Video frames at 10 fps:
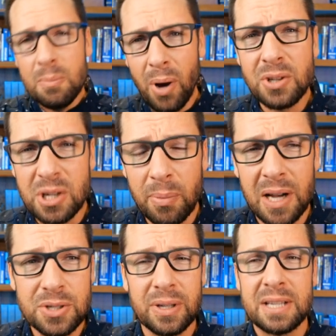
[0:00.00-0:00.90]
Paul's an
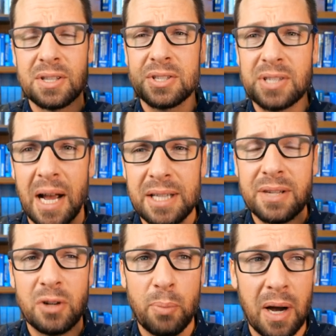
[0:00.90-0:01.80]
apostle. He has the signs
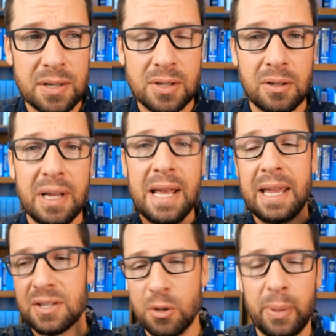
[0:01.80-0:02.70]
of an apostle.
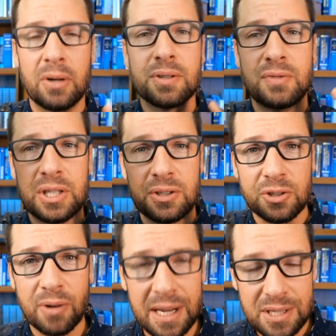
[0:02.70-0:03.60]
He has an appearance of Jesus
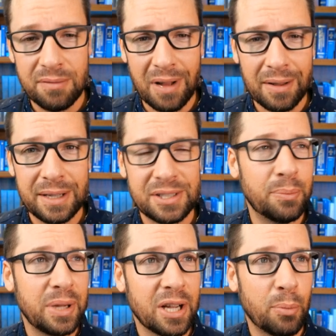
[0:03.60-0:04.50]
Christ that validates him
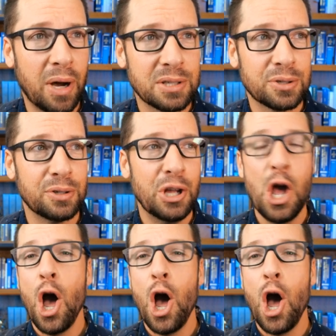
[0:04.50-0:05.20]
being an apostle.